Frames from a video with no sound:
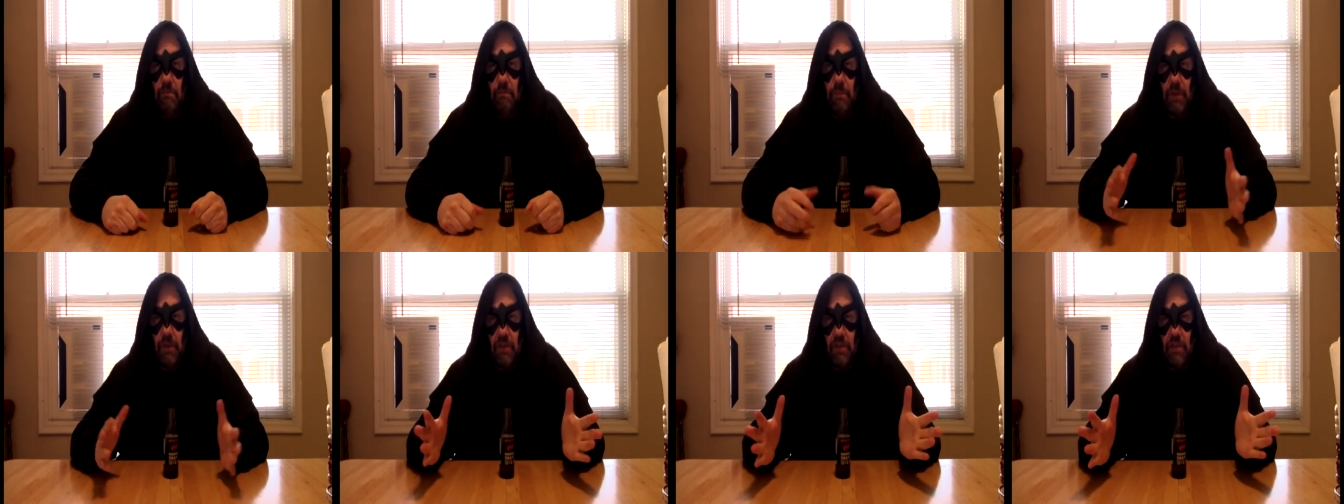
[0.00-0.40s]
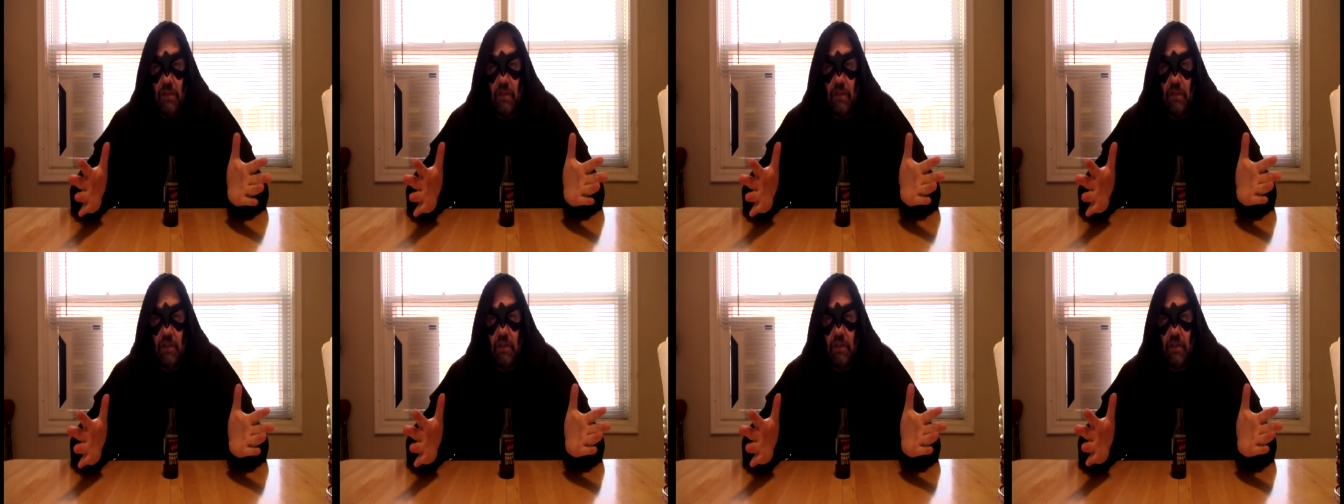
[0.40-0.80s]
peace
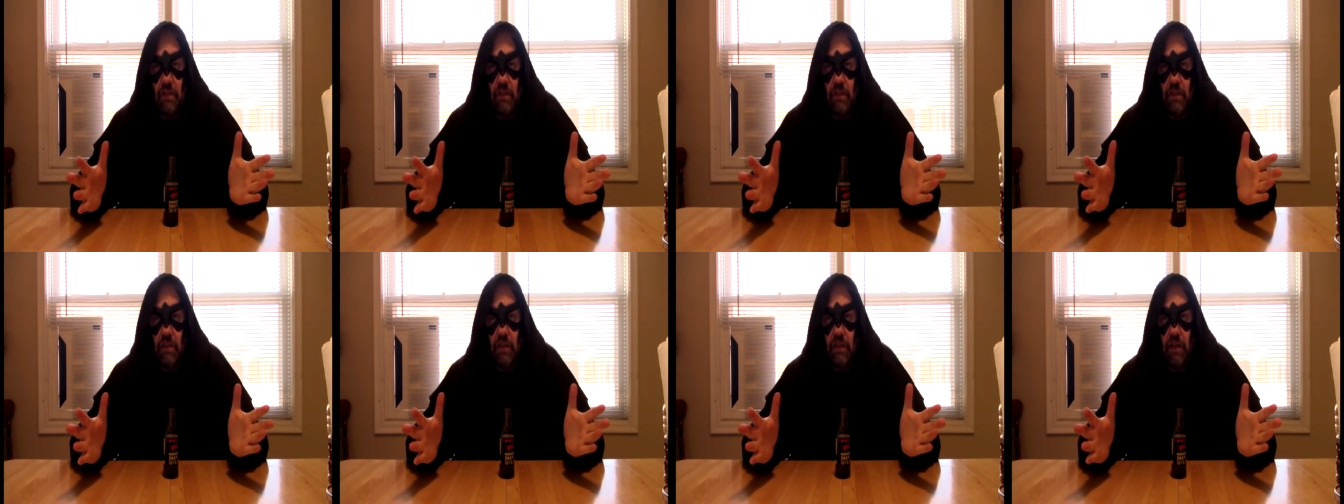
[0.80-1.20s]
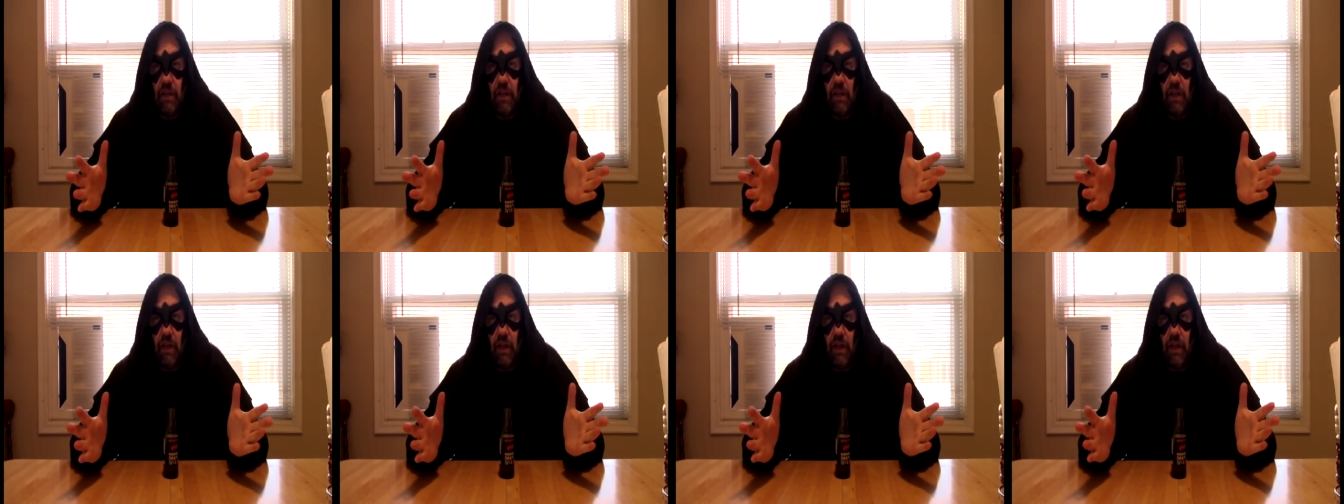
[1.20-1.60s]

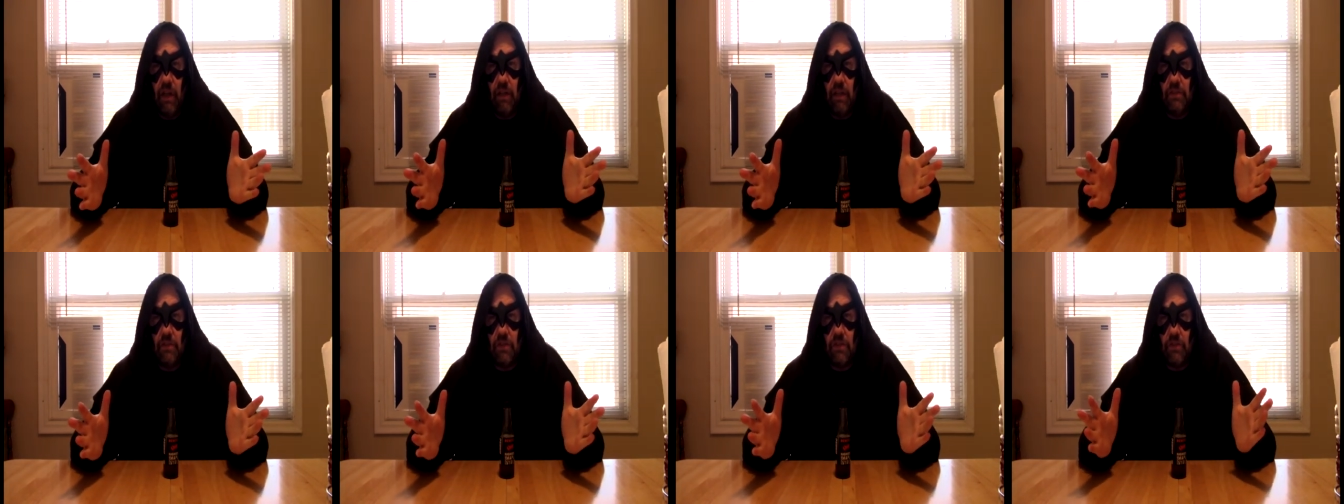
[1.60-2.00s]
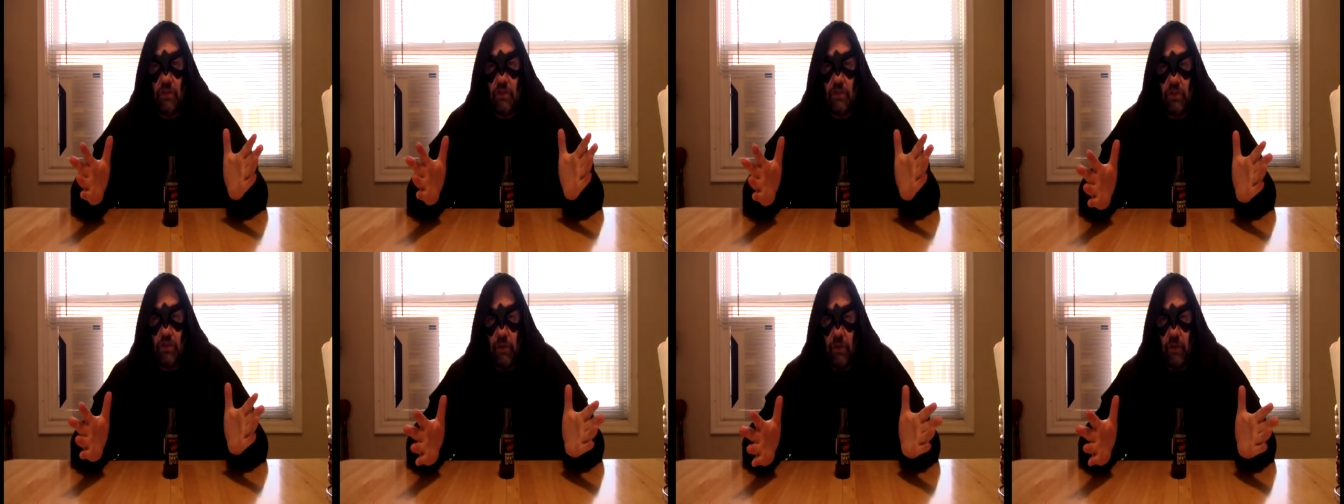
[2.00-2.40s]
to
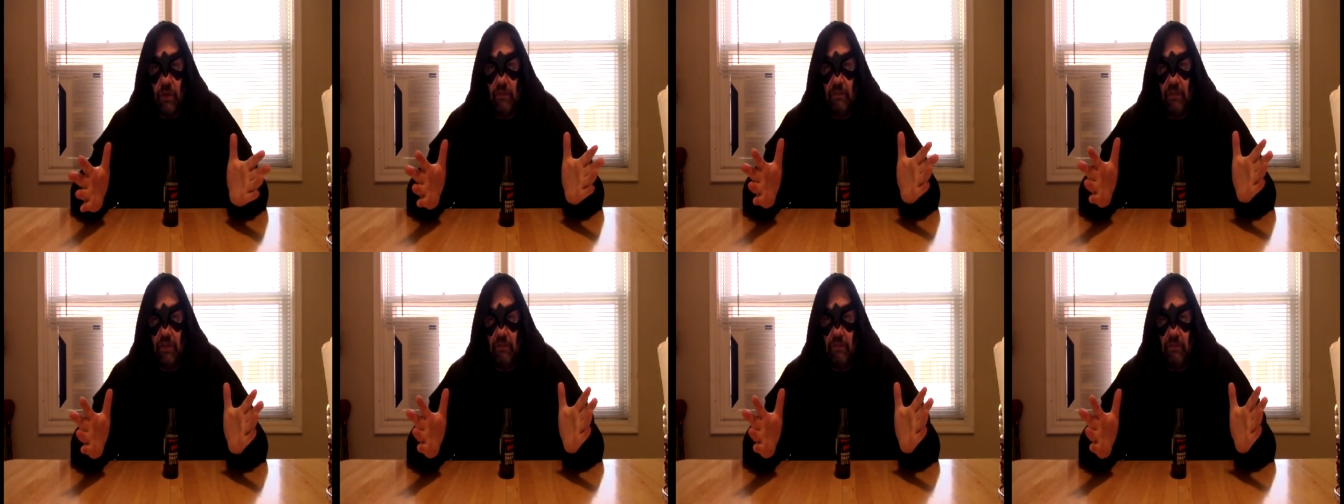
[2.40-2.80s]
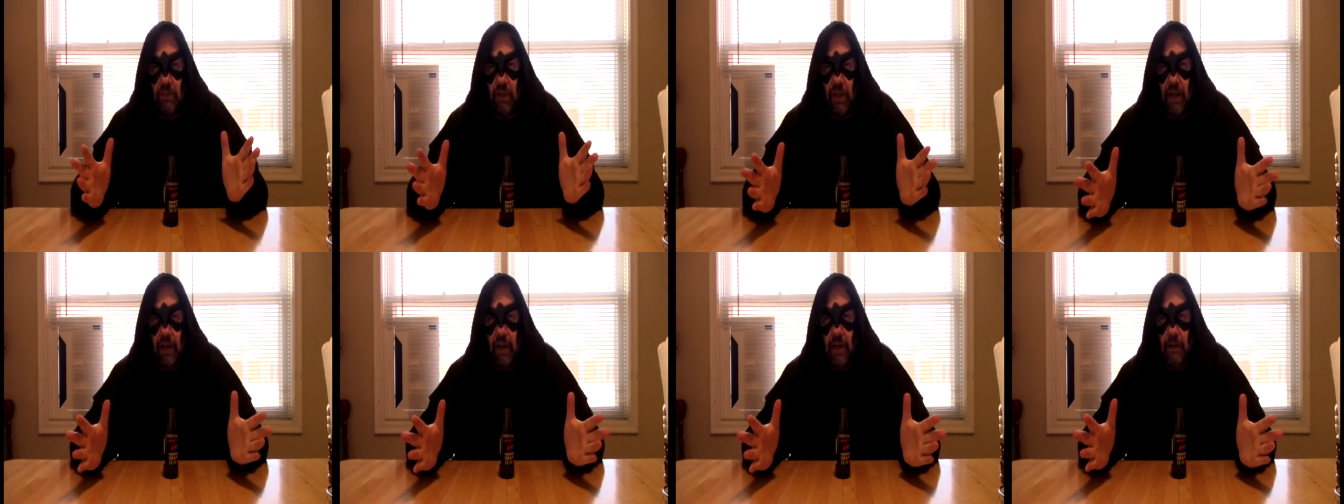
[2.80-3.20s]
serve the
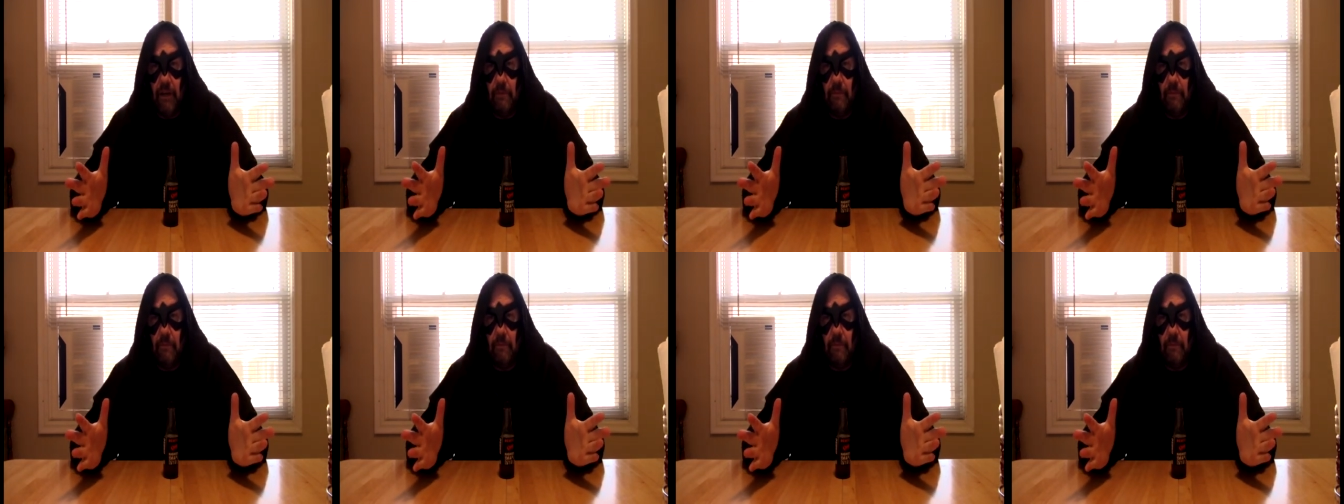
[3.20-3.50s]
flame.